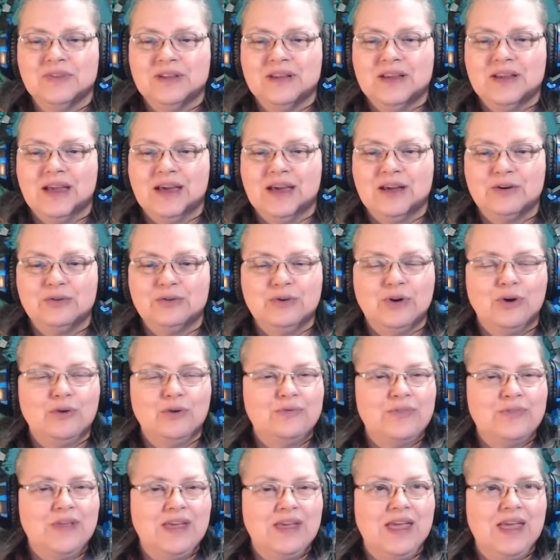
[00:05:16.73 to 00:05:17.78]
I don't know
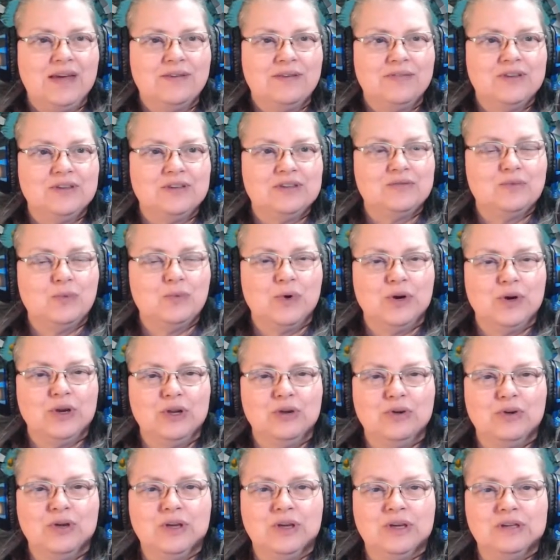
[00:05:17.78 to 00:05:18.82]
if they have it where
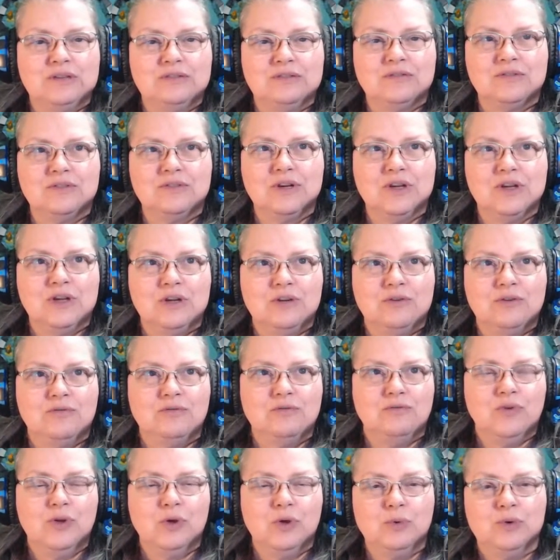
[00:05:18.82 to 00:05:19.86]
you can
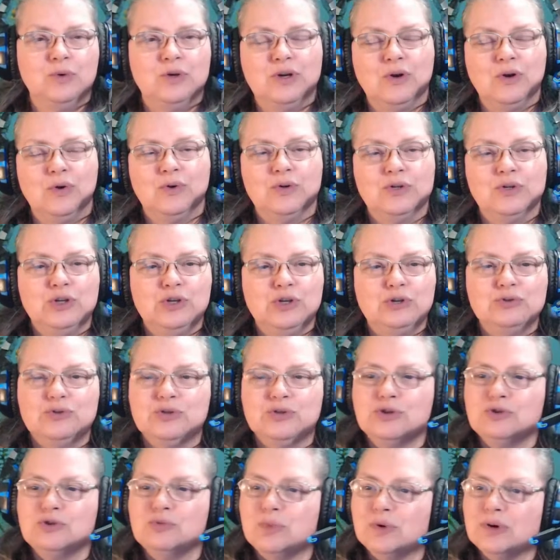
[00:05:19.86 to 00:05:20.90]
view it on
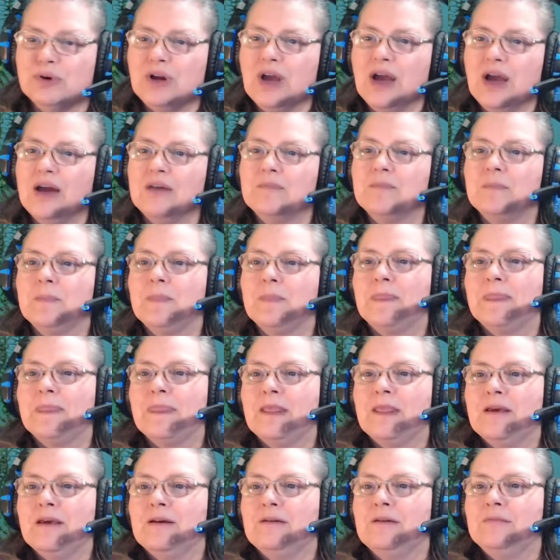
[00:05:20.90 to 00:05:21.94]
YouTube or not.
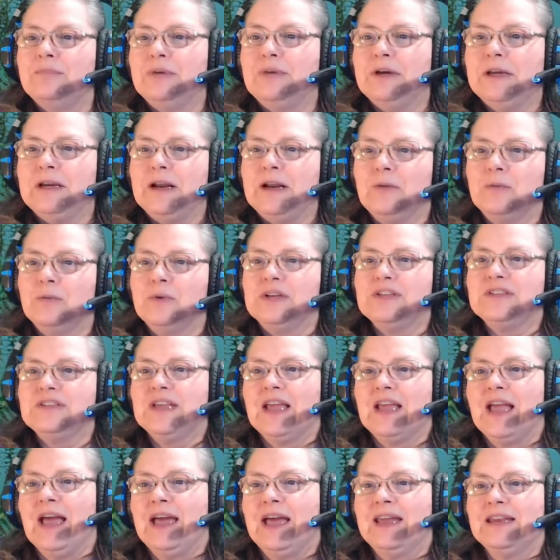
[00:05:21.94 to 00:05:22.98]
But I want to say
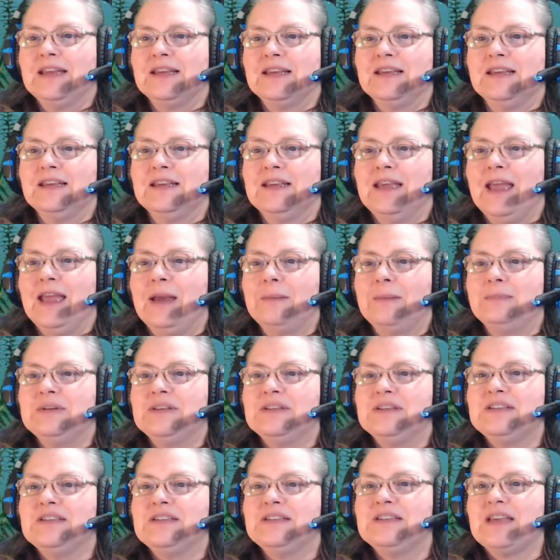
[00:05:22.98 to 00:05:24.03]
hi to
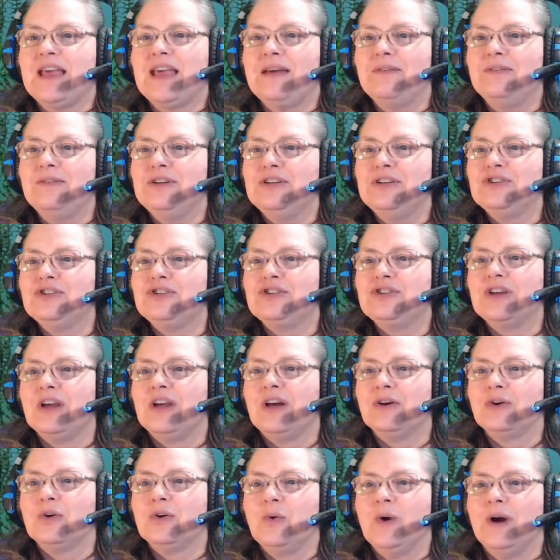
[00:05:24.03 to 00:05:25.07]
Captain Savage
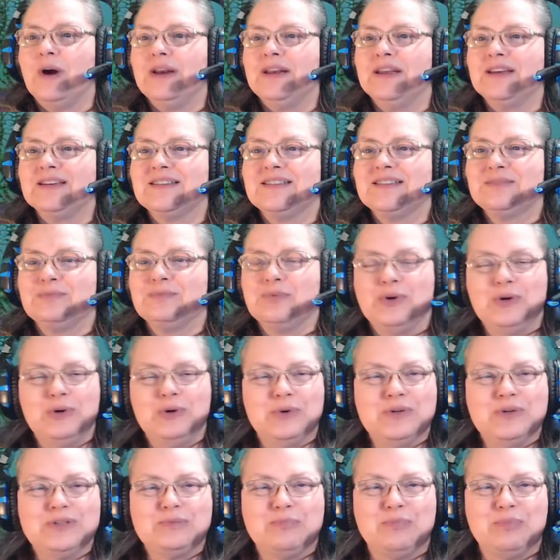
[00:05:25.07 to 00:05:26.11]
Aquatics,
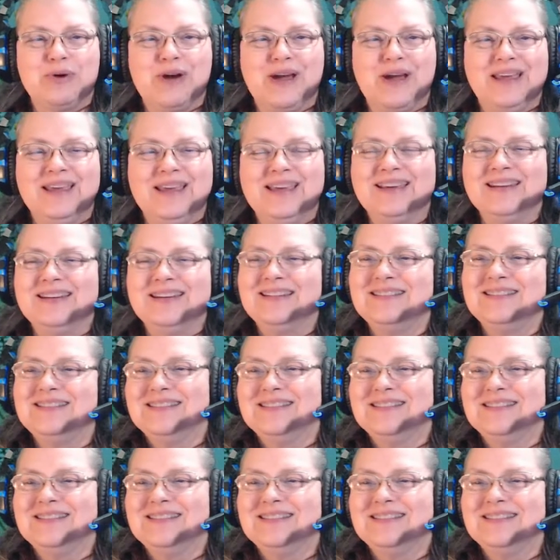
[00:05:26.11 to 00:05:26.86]
who is Brian,